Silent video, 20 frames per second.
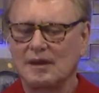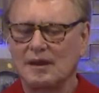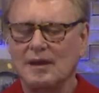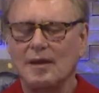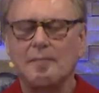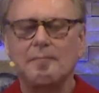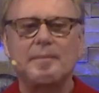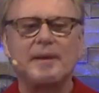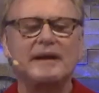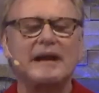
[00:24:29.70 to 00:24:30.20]

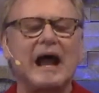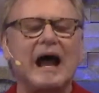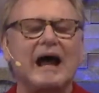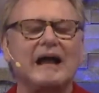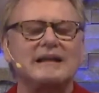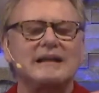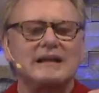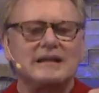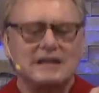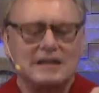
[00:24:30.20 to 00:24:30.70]
But I
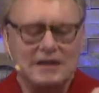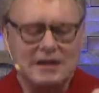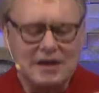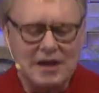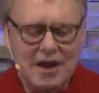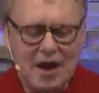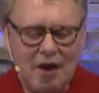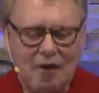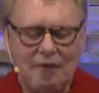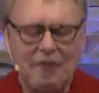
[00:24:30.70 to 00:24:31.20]
didn't
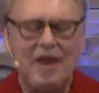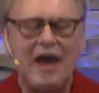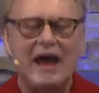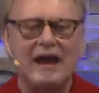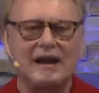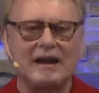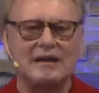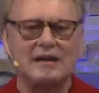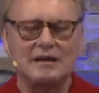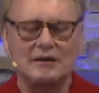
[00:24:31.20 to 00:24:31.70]
know that.
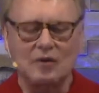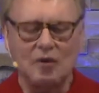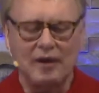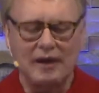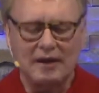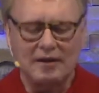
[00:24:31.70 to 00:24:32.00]
I didn't quite